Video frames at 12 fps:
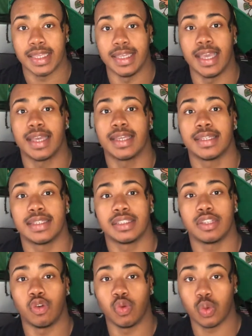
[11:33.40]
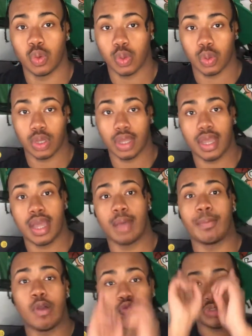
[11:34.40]
Yeah, so
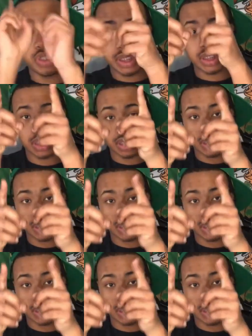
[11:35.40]
I'm out.